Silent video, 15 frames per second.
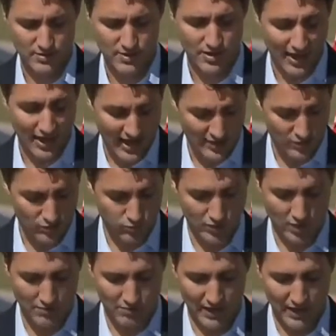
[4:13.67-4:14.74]
That's what
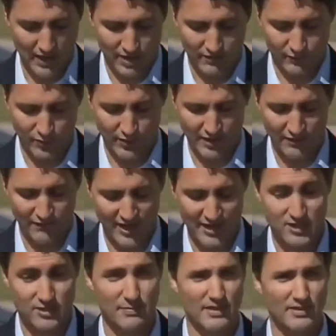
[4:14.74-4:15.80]
our plan for
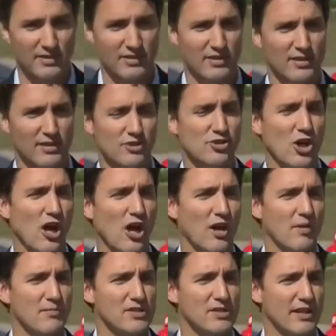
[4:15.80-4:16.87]
investment,
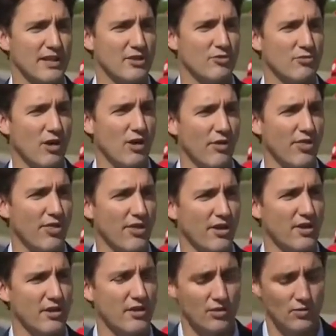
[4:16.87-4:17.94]
jobs, and growth
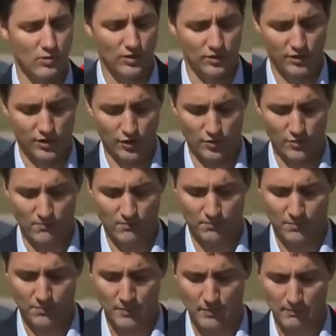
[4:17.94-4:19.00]
will do.
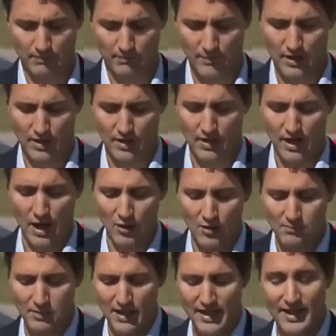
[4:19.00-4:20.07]
Our
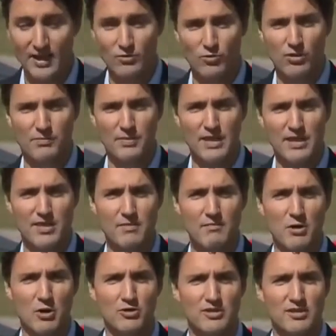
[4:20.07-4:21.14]
plan will be the
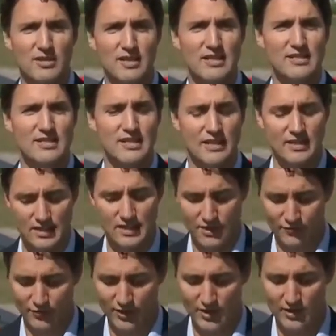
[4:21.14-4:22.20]
most
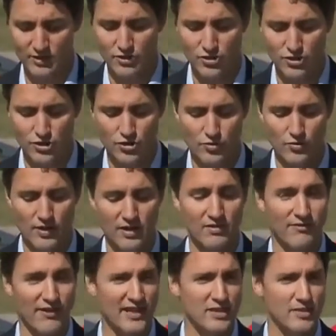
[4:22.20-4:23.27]
significant new
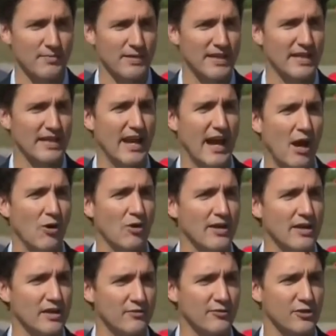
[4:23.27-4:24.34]
investment in our
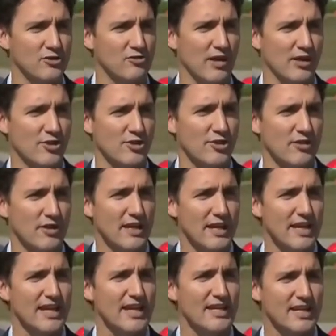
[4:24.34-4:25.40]
infrastructure
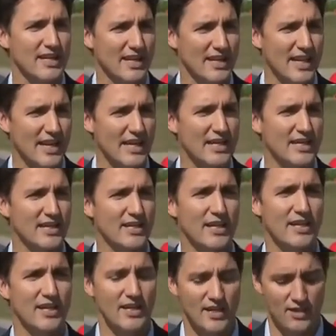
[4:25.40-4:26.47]
in Canadian
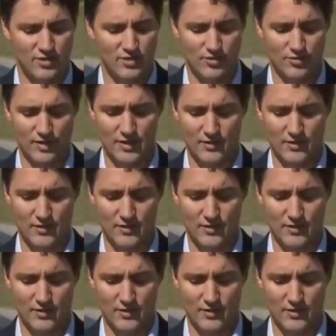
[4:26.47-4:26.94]
history.